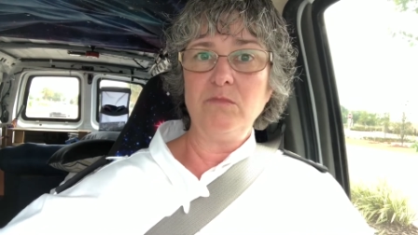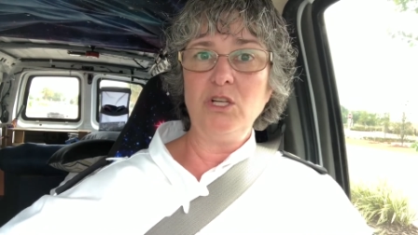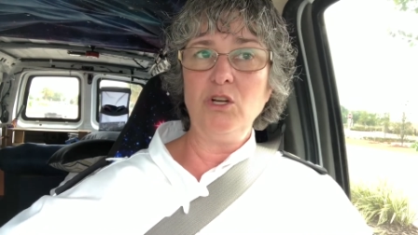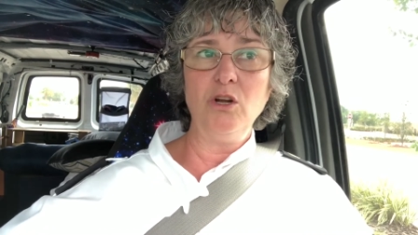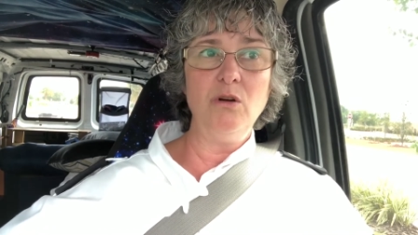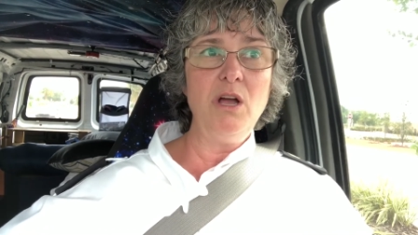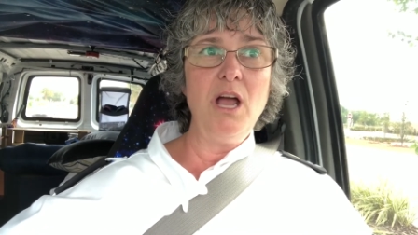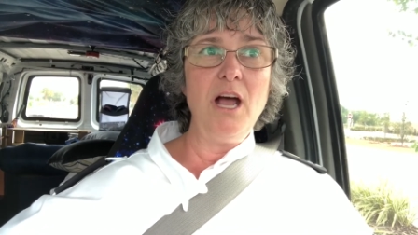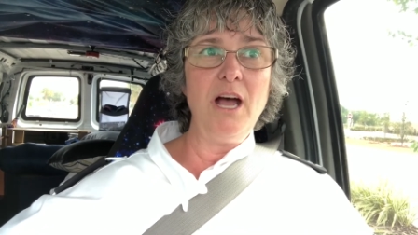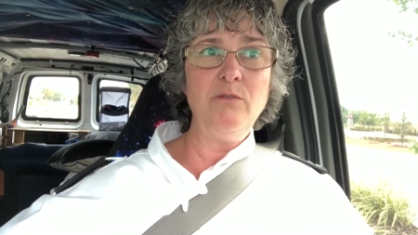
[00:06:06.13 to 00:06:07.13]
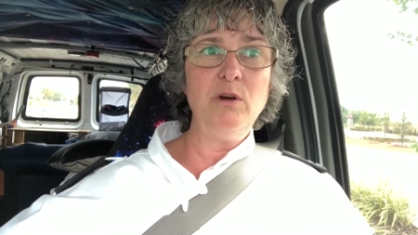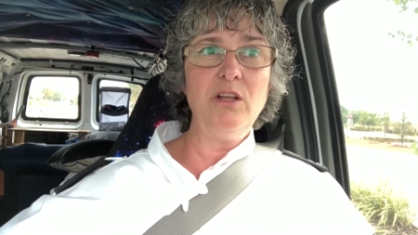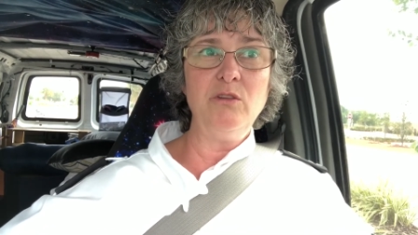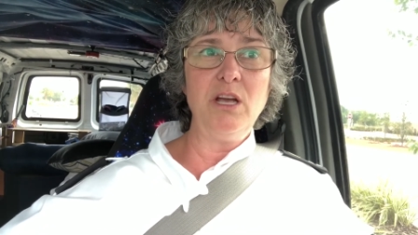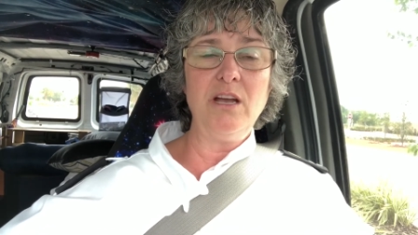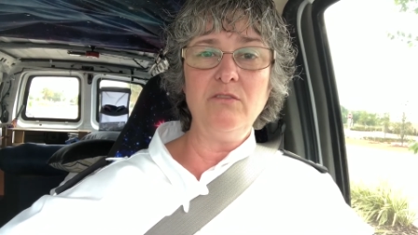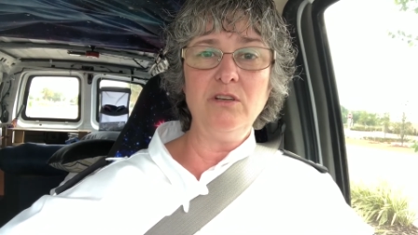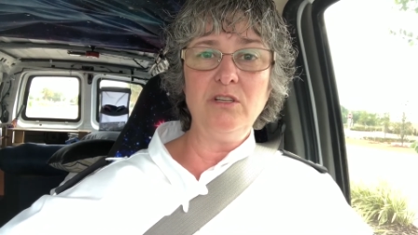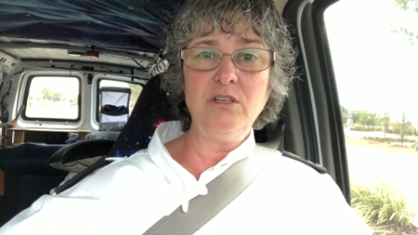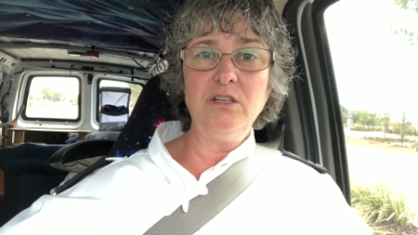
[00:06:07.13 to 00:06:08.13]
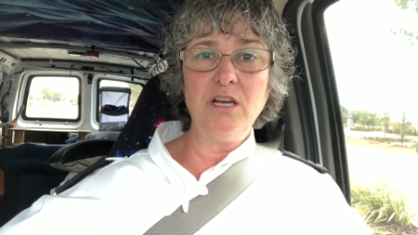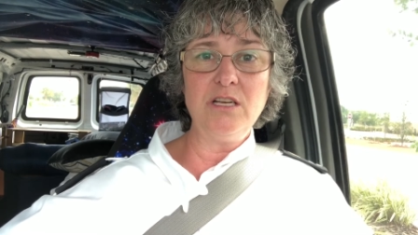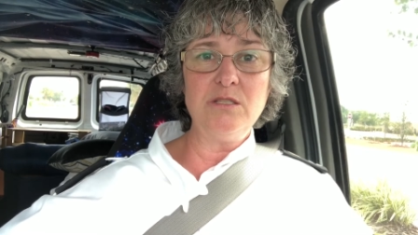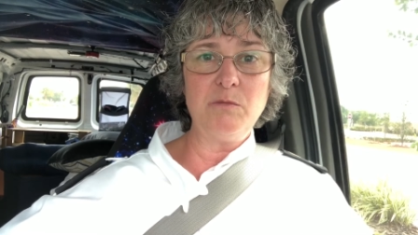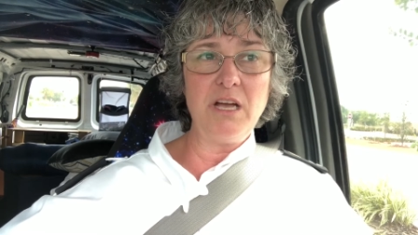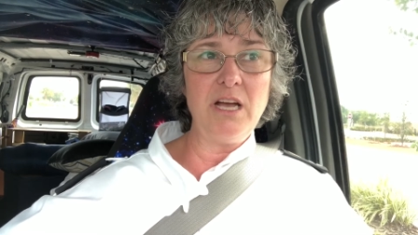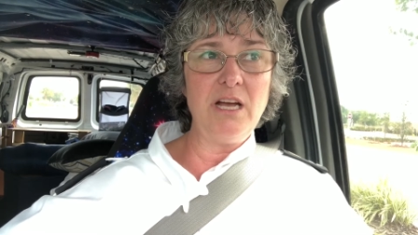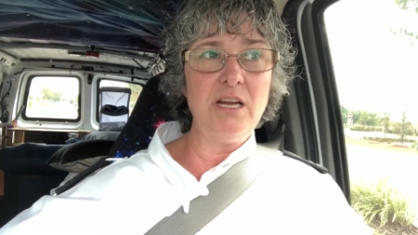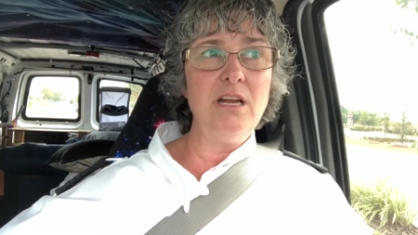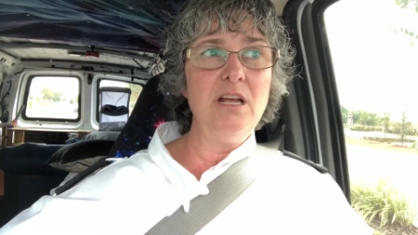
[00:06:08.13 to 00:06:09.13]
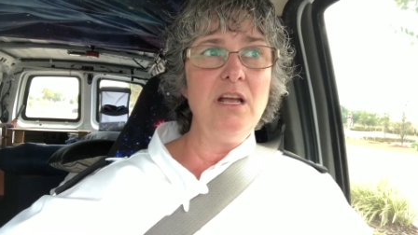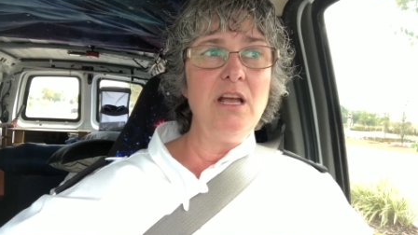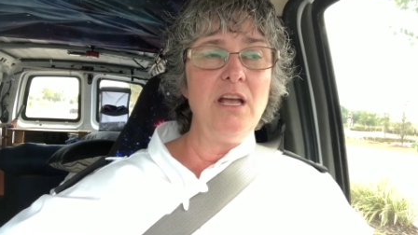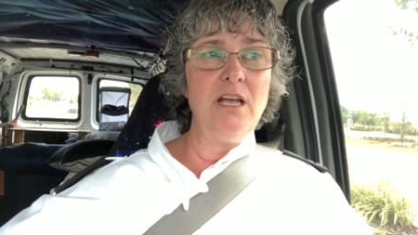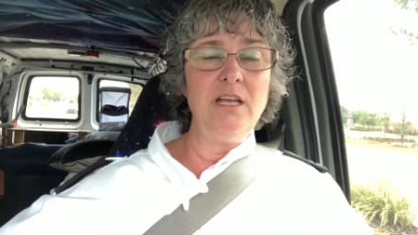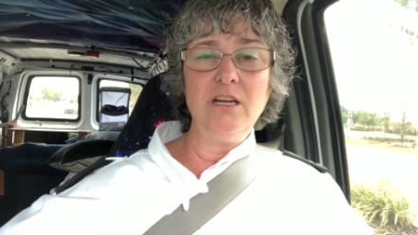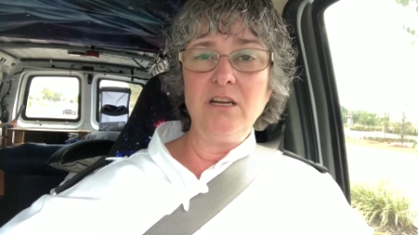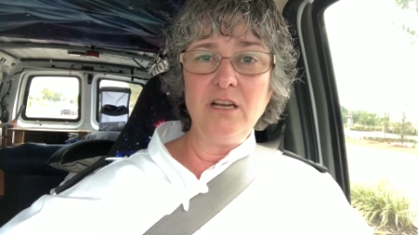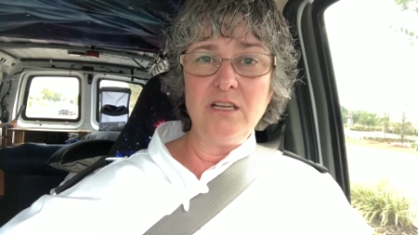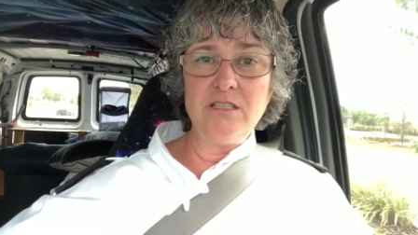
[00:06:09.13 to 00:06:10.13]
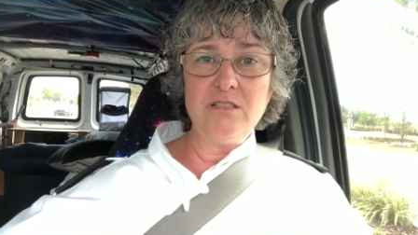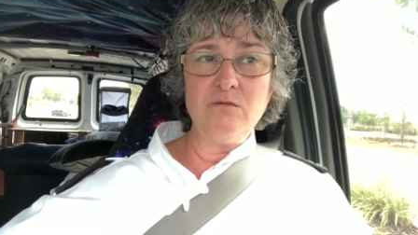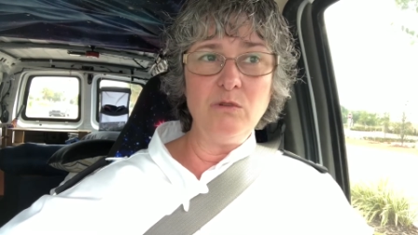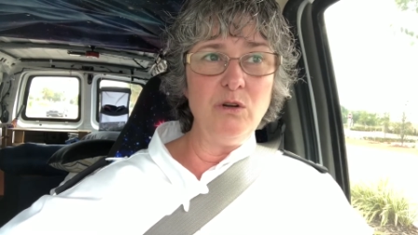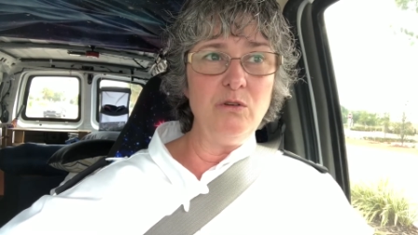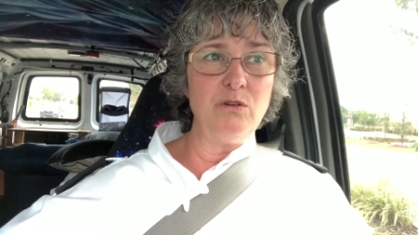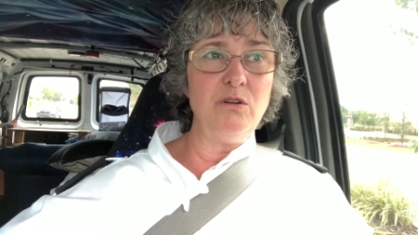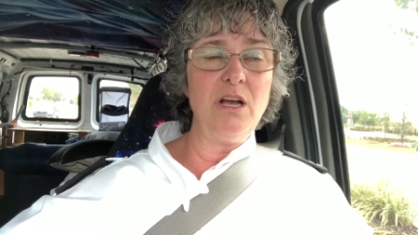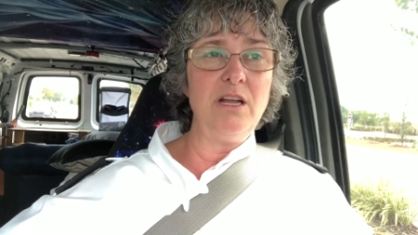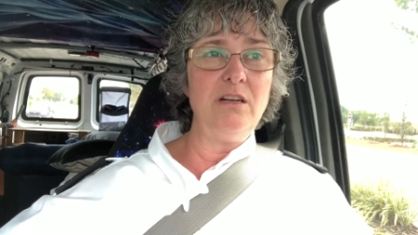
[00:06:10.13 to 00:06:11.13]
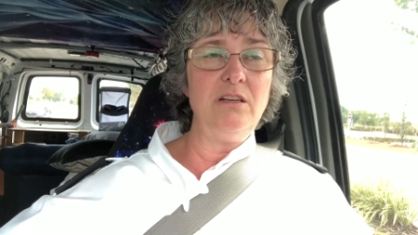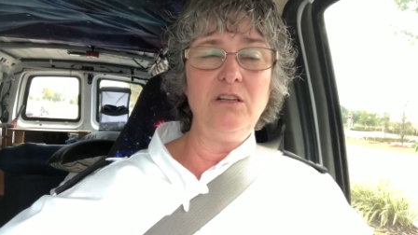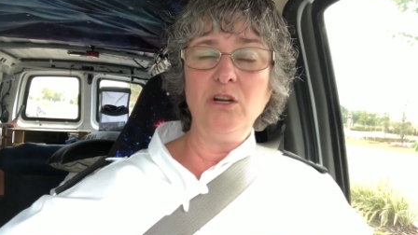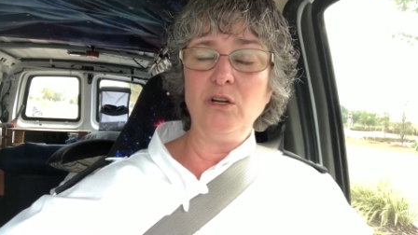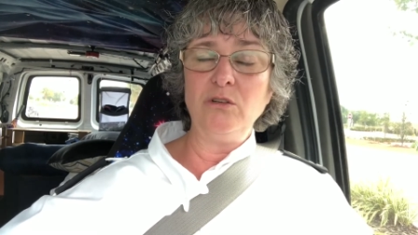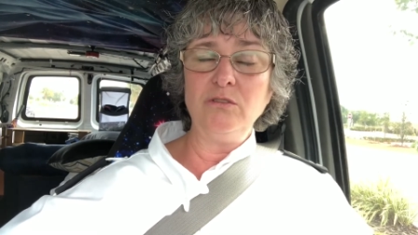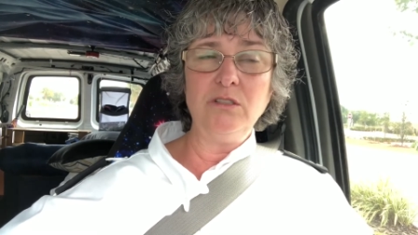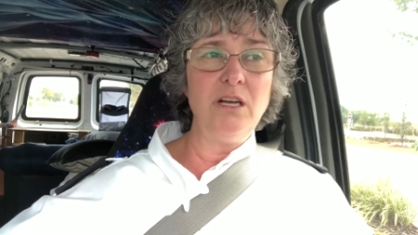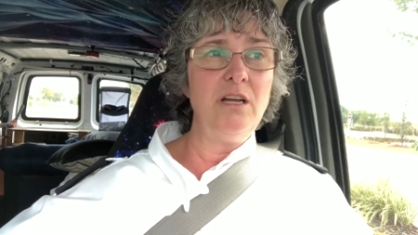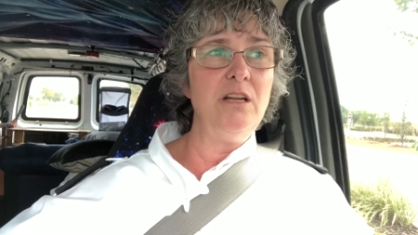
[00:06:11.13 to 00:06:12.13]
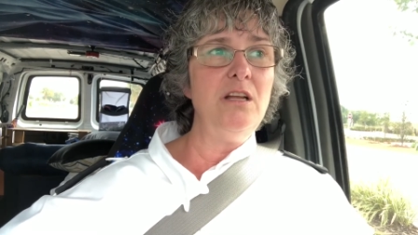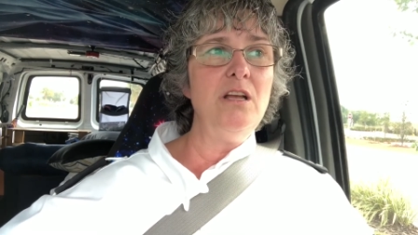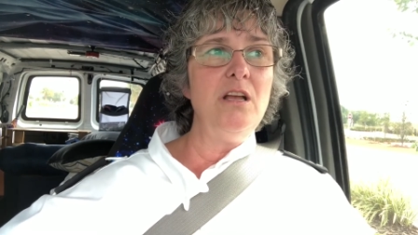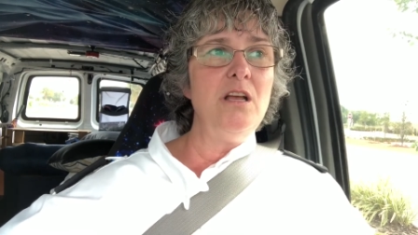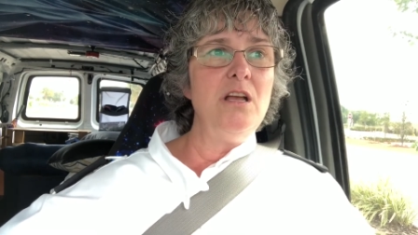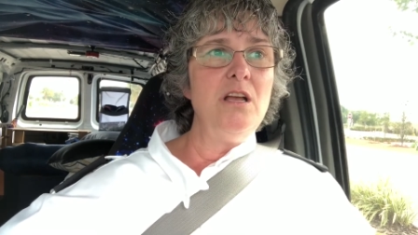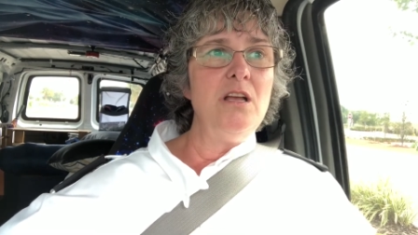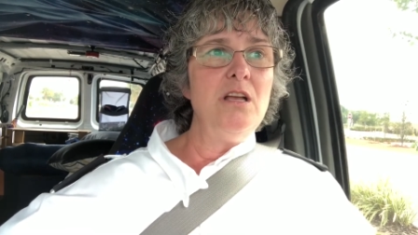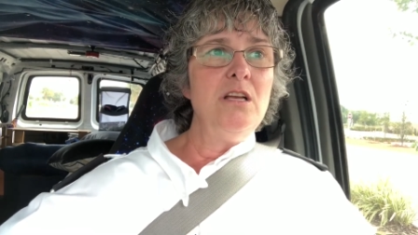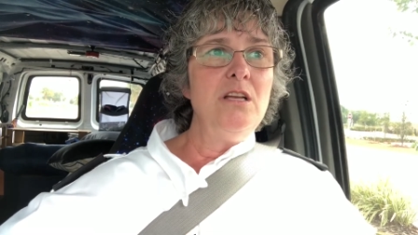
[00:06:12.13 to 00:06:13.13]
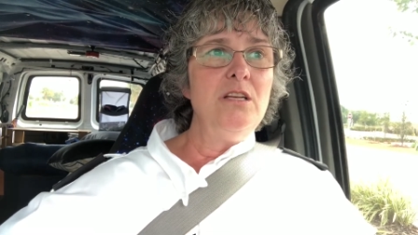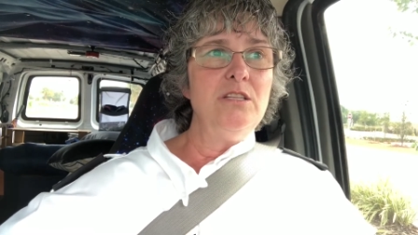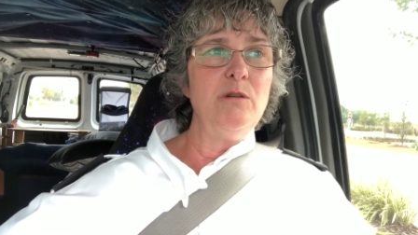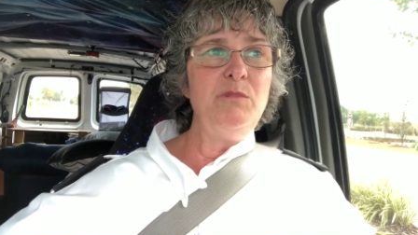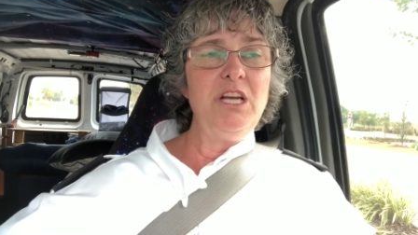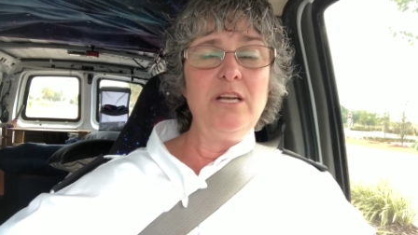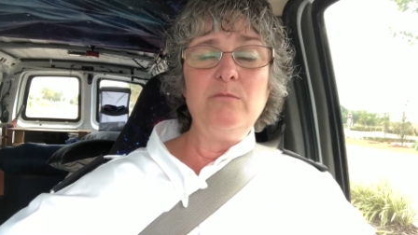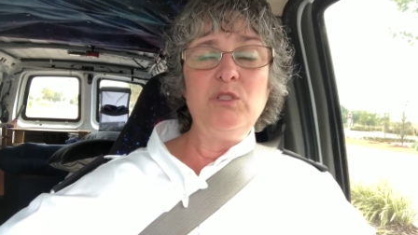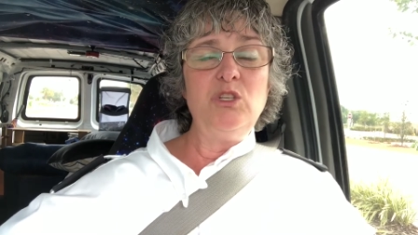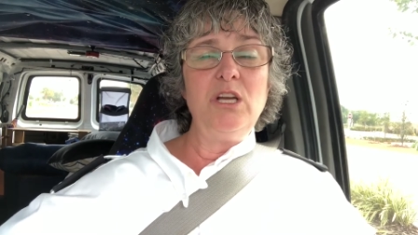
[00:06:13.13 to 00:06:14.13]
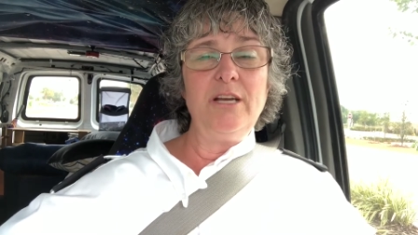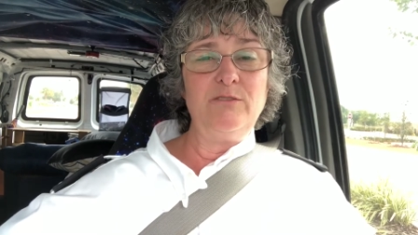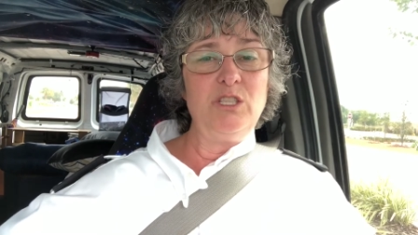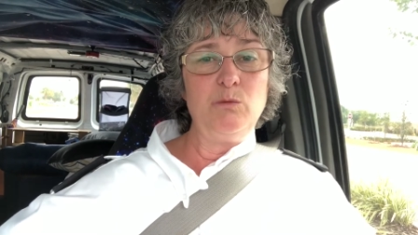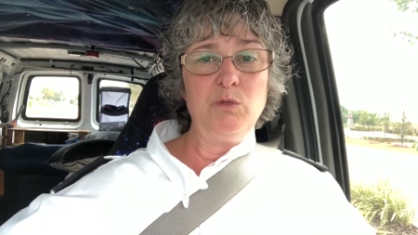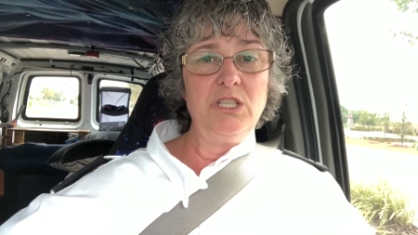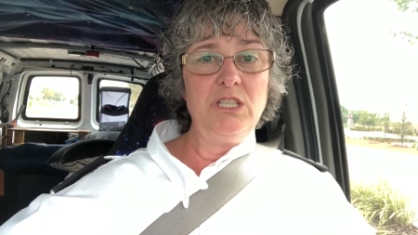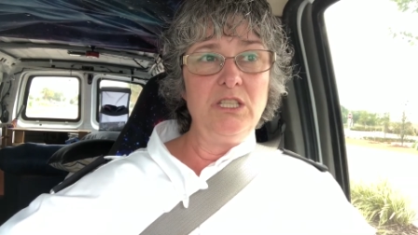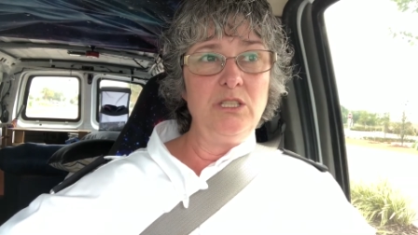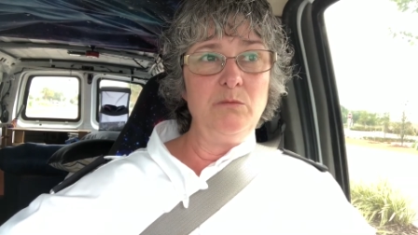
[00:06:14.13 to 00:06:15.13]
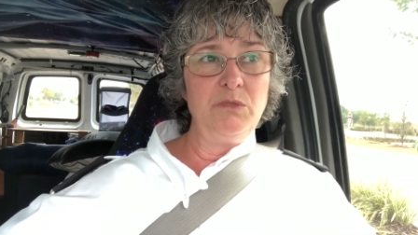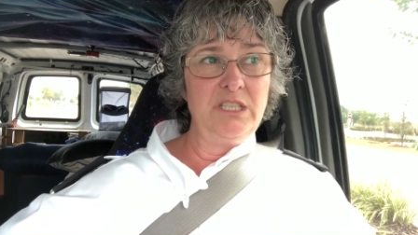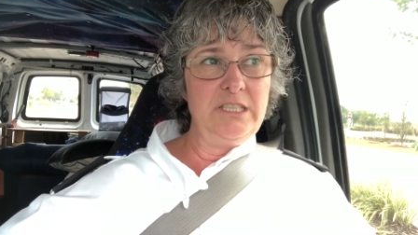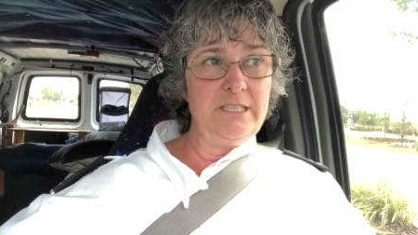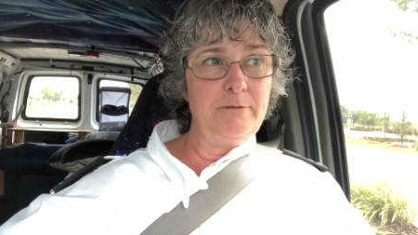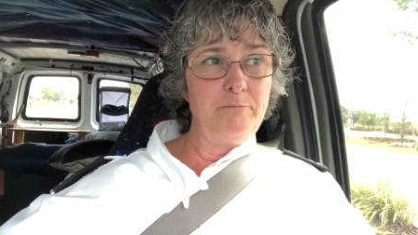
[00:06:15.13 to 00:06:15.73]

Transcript: You know, I'd rather have a nice pad and a nice rotor. I, you know, I sometimes you have to spend a little money